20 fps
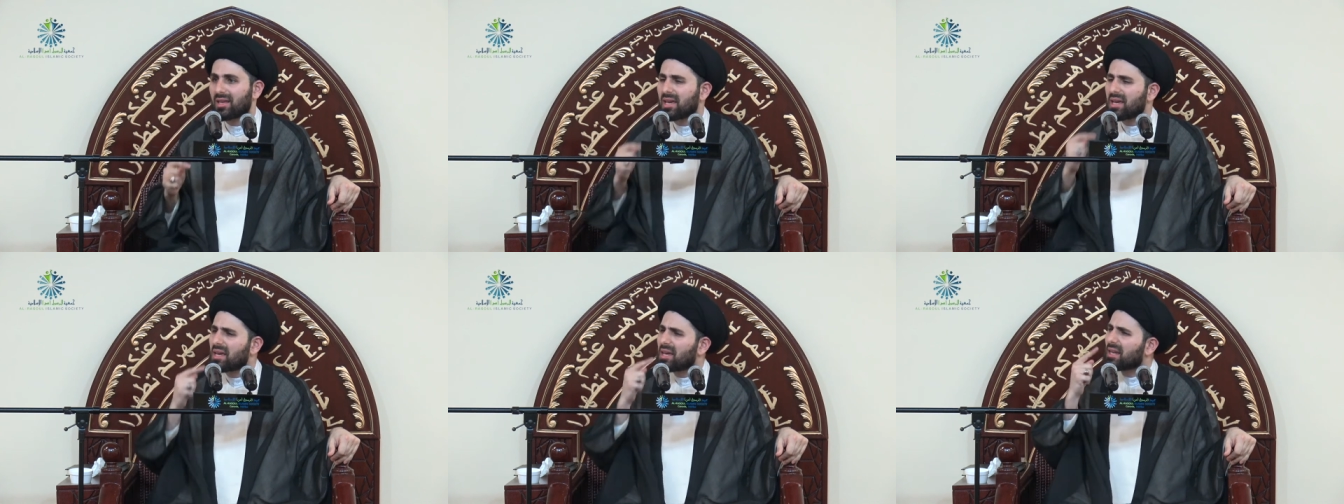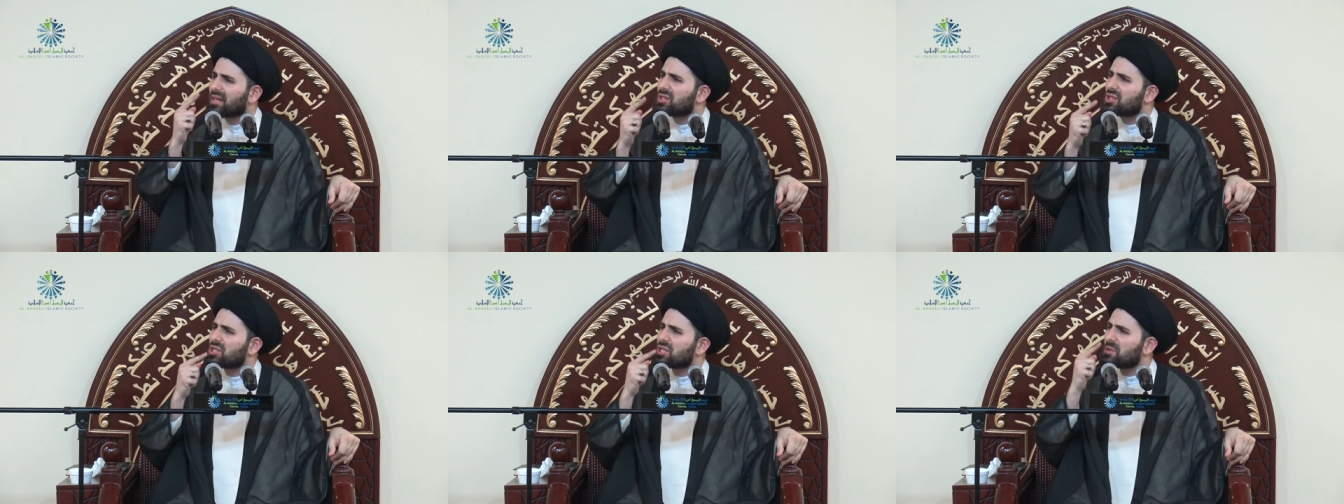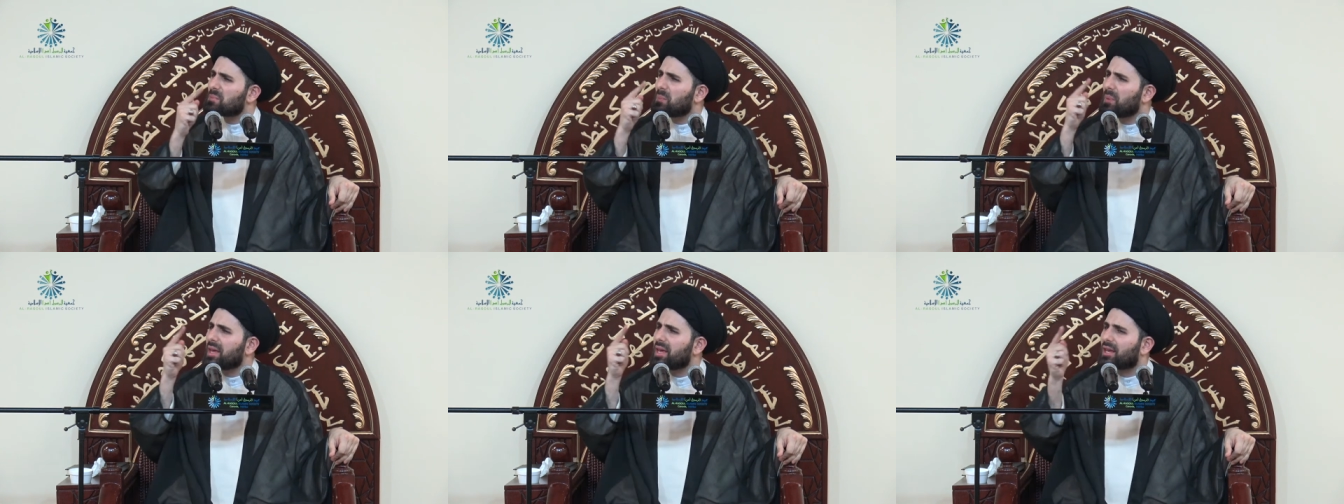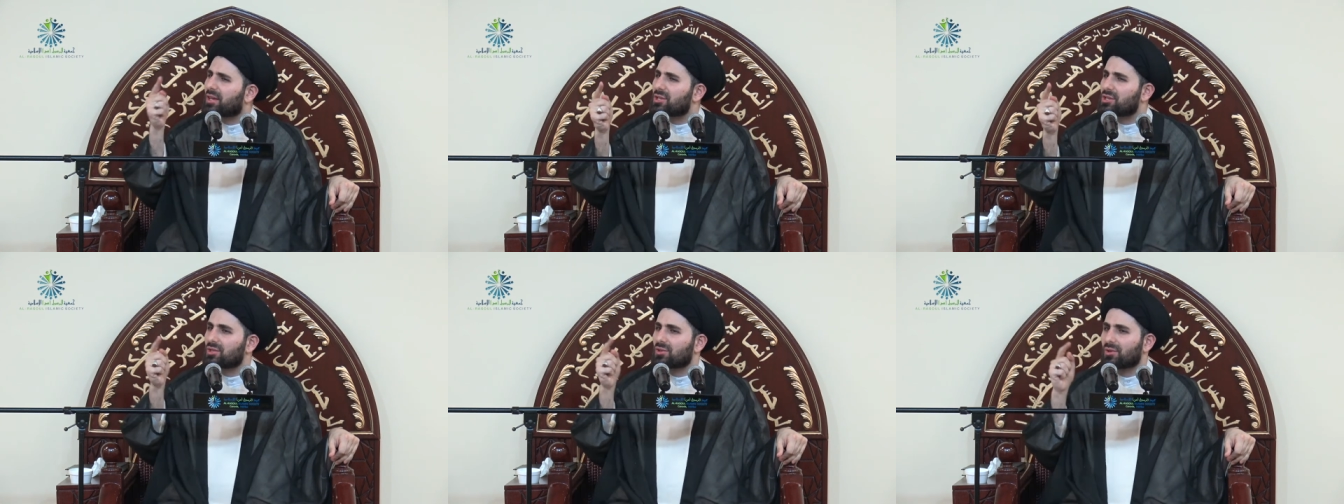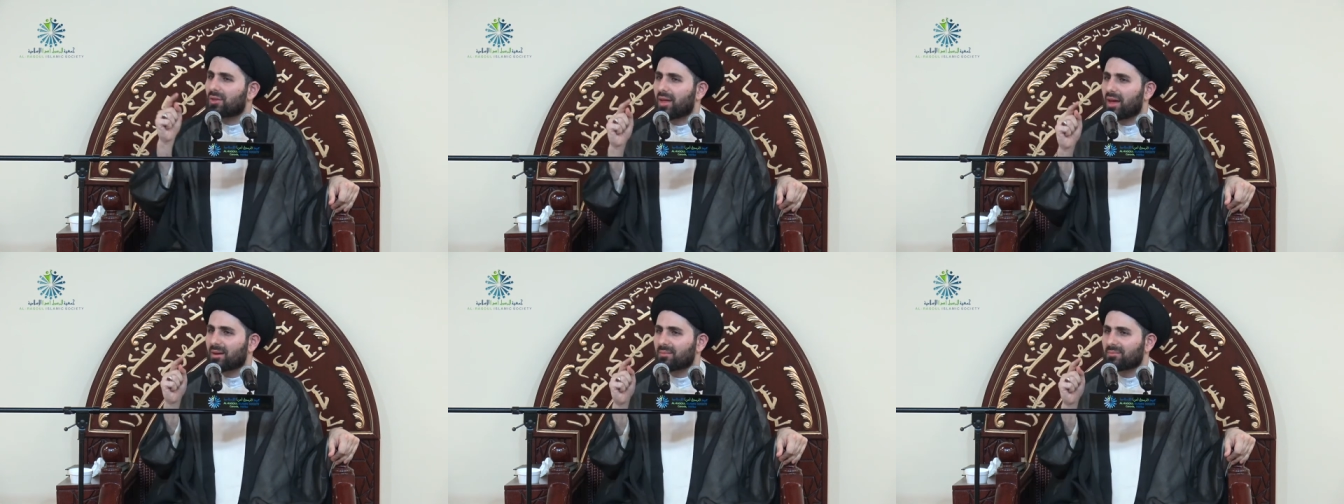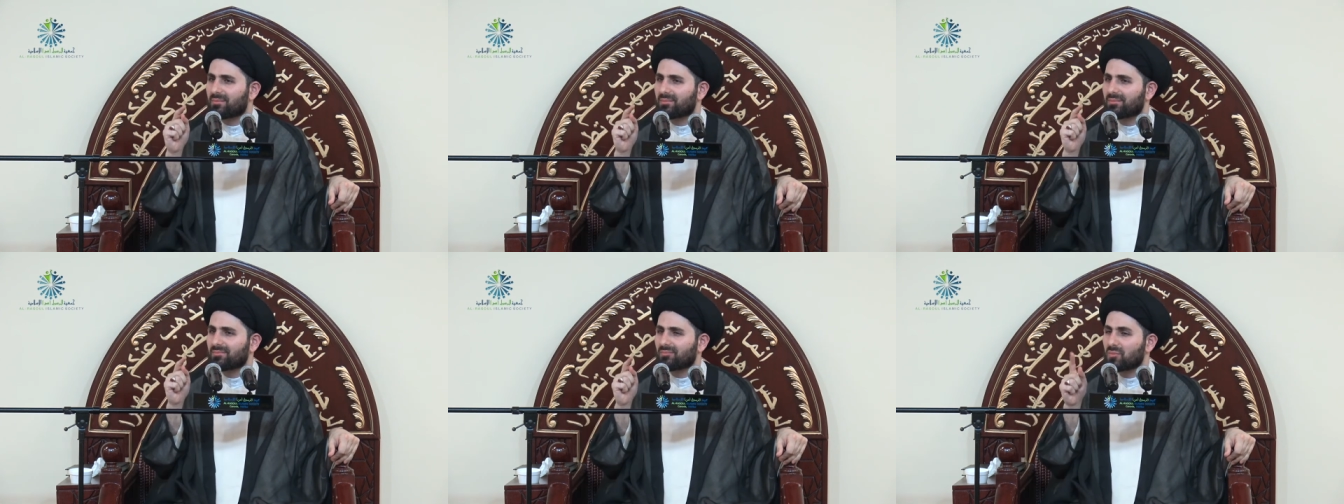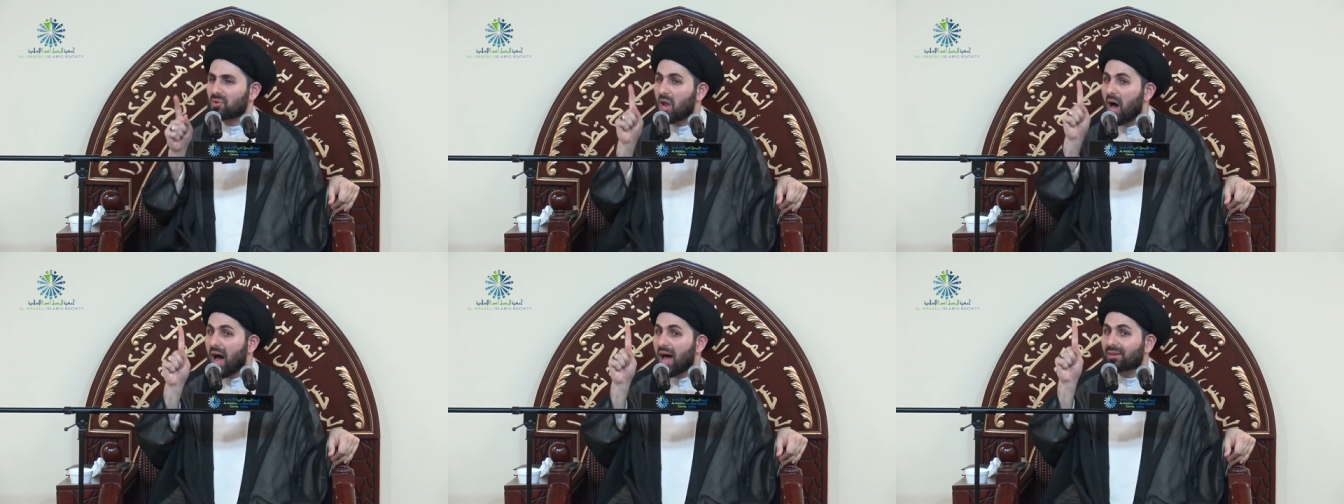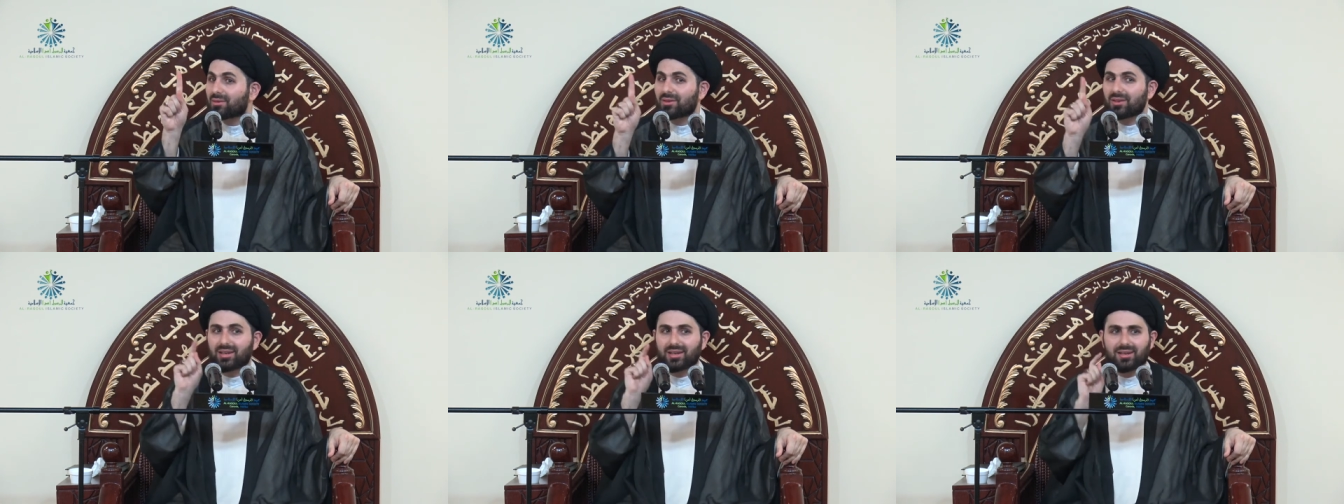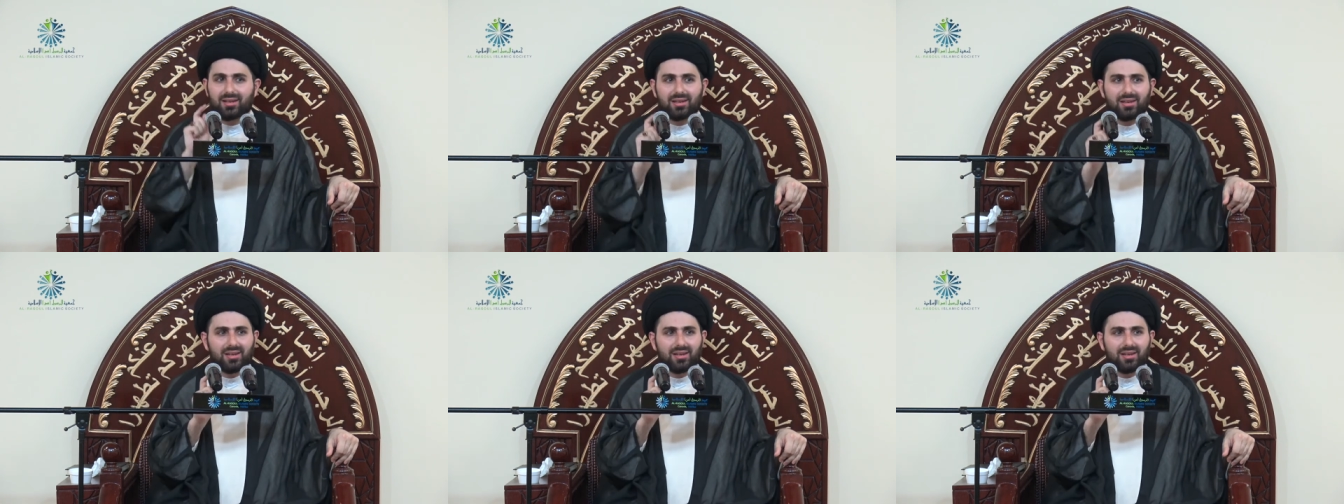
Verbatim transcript: It speaks to them. Natiq,